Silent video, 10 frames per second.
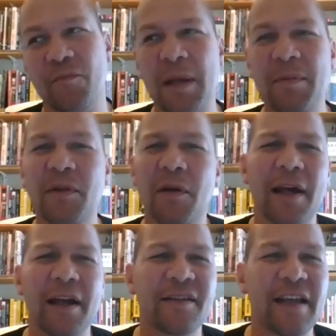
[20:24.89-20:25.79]
people don't
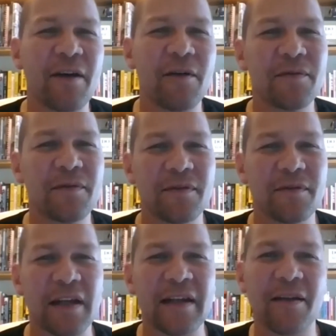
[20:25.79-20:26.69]
like sales
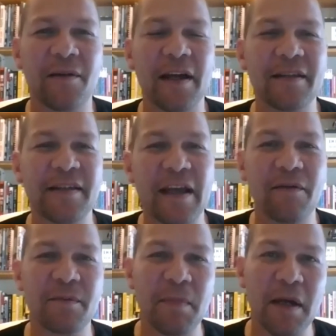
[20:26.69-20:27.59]
and they don't like
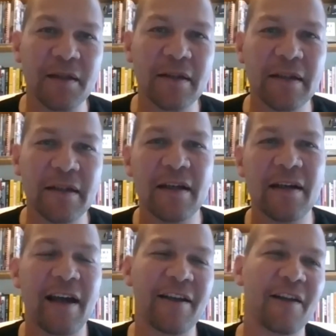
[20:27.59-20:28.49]
salesmen,
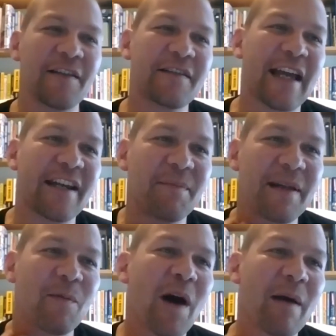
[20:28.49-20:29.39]
and
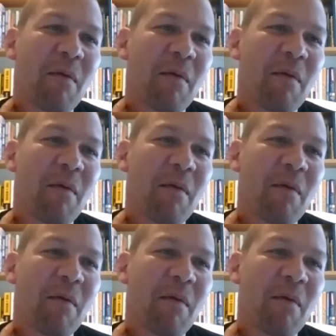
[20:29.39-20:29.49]
understandably why.